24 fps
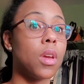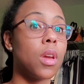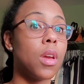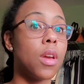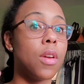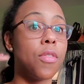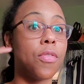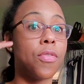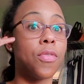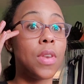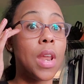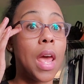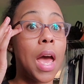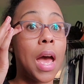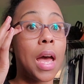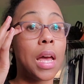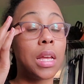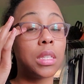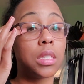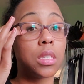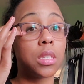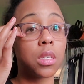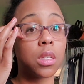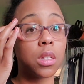if
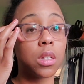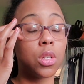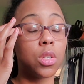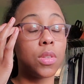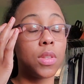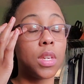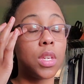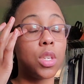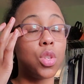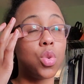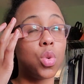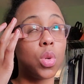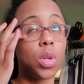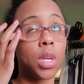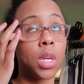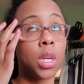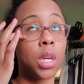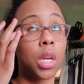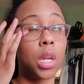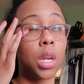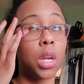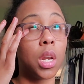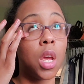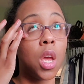not, then you
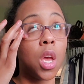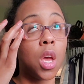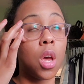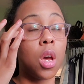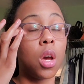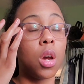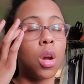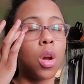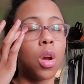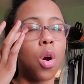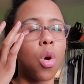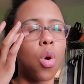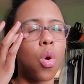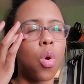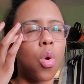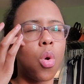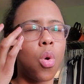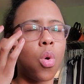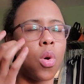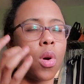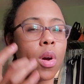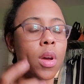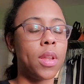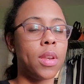can go
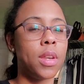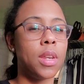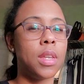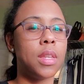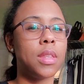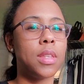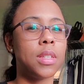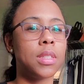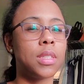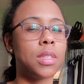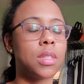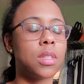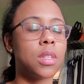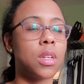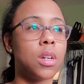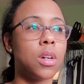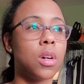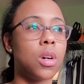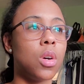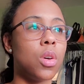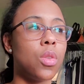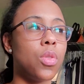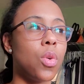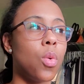on this,
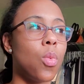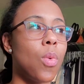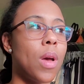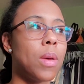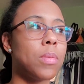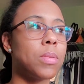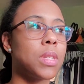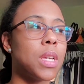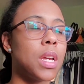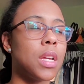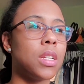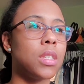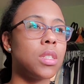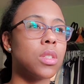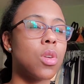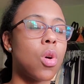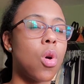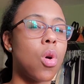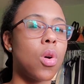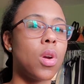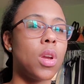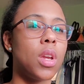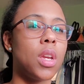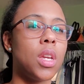the website is
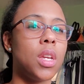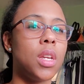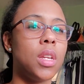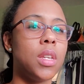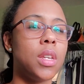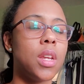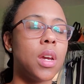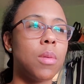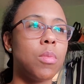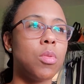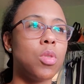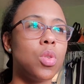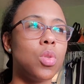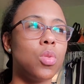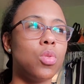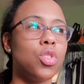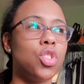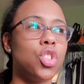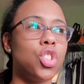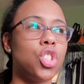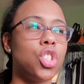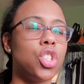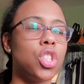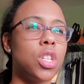called
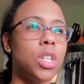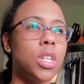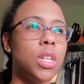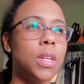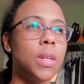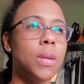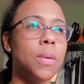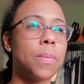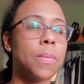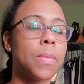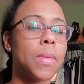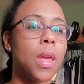EWG,